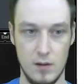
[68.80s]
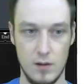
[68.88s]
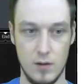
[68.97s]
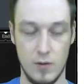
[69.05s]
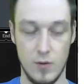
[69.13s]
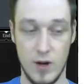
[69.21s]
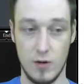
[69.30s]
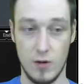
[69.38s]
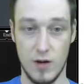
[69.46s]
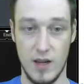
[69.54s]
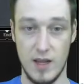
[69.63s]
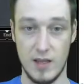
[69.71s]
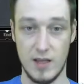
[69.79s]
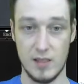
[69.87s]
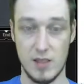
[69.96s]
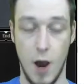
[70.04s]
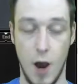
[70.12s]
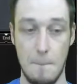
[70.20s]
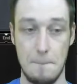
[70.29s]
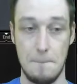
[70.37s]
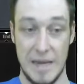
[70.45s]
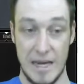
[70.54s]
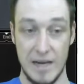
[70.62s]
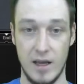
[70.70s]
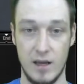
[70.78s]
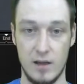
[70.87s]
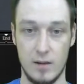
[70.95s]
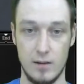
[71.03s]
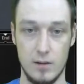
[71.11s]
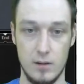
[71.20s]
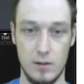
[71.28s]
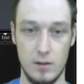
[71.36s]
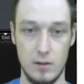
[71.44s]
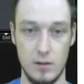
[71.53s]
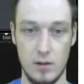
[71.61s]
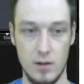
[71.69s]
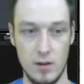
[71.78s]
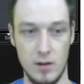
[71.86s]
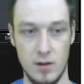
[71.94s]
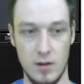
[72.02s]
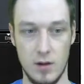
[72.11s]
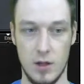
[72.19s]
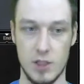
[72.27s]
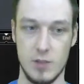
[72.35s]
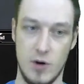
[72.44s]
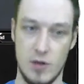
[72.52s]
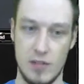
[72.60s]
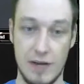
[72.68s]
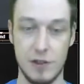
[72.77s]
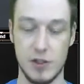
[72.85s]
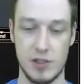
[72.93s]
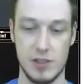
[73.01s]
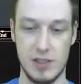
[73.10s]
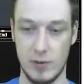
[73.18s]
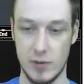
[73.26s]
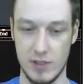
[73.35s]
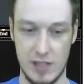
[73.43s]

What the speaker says: Rancor is a beating. Also, my opponent definitely should have sequenced that the